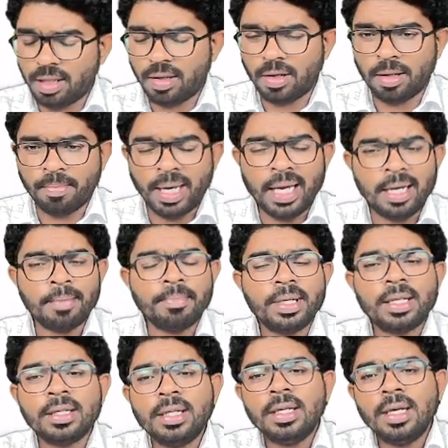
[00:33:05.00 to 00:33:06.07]
on my
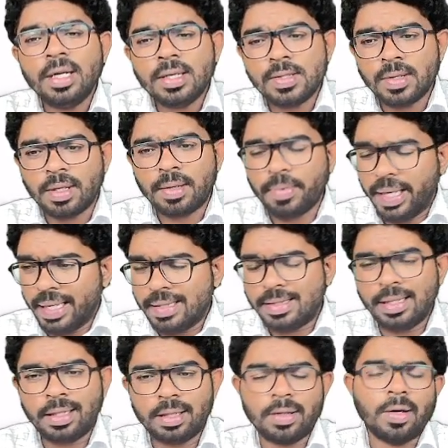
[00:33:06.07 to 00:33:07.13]
number so that we can
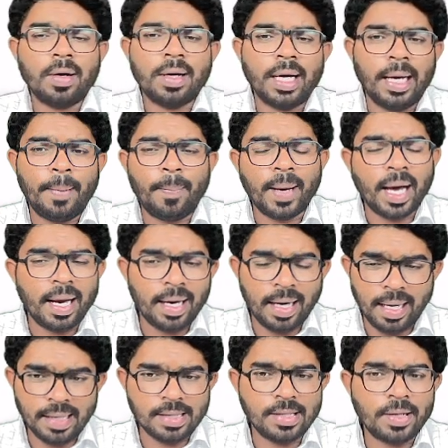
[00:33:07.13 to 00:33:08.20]
sit, talk and plan
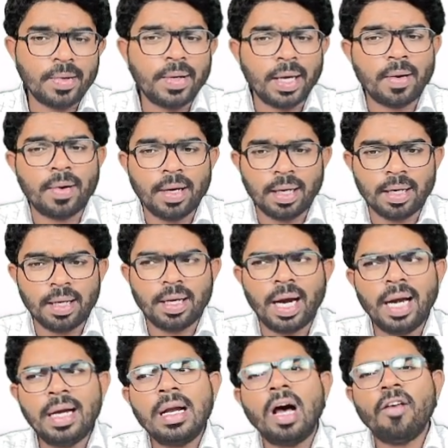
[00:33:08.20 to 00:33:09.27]
and execute accordingly.
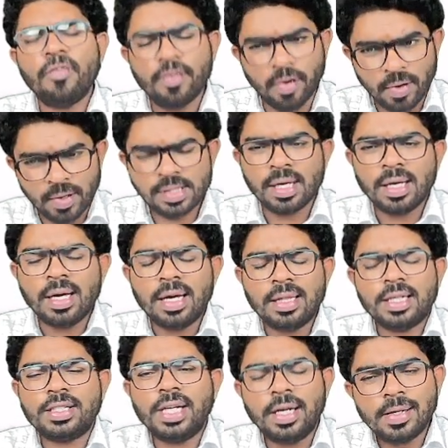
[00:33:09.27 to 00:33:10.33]
And of course,
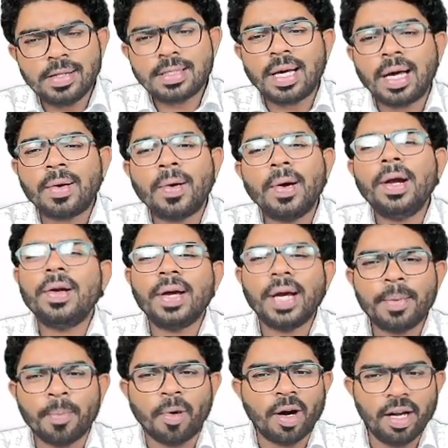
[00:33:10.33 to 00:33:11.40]
the schedules are going to
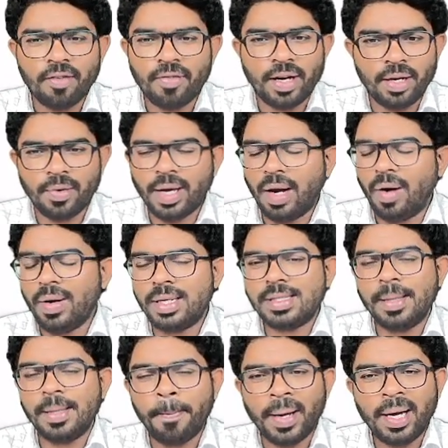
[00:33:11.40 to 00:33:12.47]
get modified. You cannot
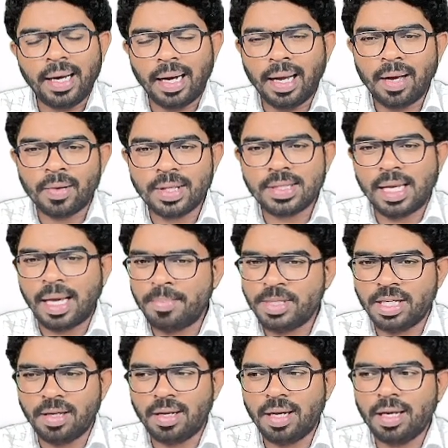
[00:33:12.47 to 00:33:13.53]
simply rely on the same
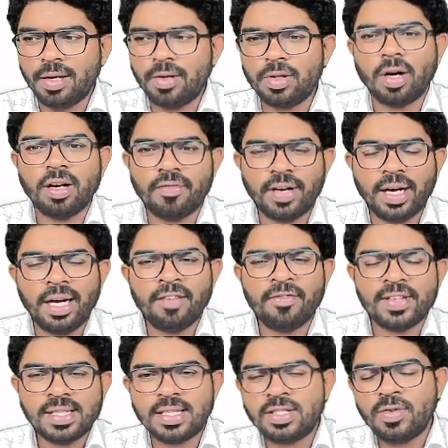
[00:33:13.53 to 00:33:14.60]
schedule. Like, you thought of reading
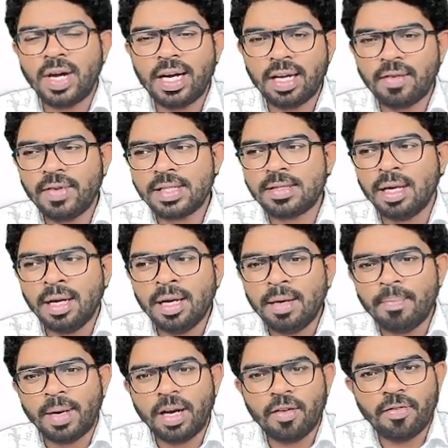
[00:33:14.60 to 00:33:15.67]
for 6 to 8 hours,
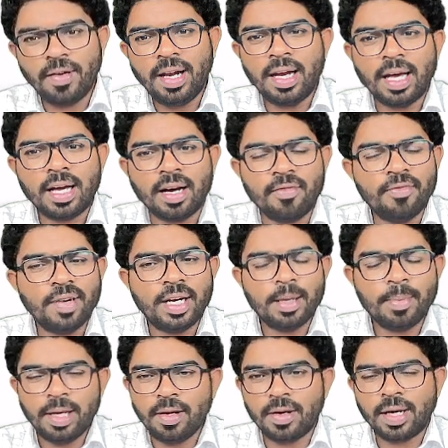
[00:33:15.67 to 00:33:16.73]
but you feel like
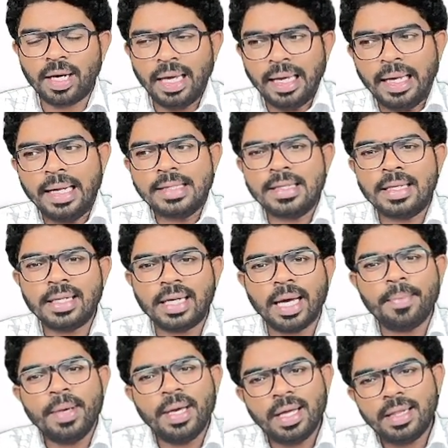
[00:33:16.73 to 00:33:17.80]
comfortable, you're increasing the
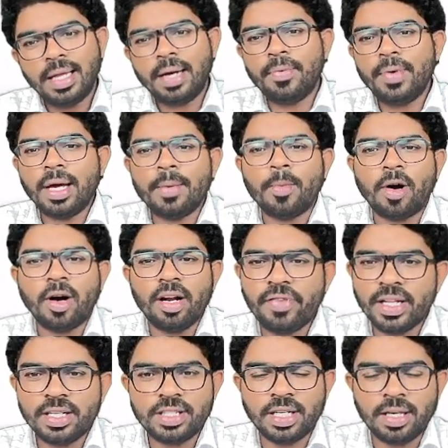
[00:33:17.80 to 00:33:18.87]
time, then we can
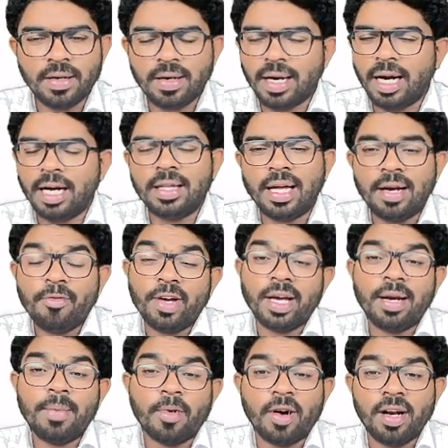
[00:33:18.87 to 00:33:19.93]
modify the schedule, and then we
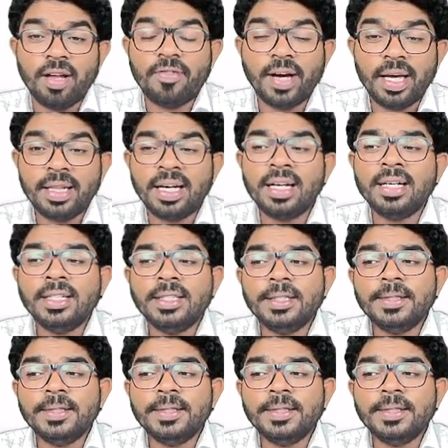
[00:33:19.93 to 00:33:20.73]
can modify the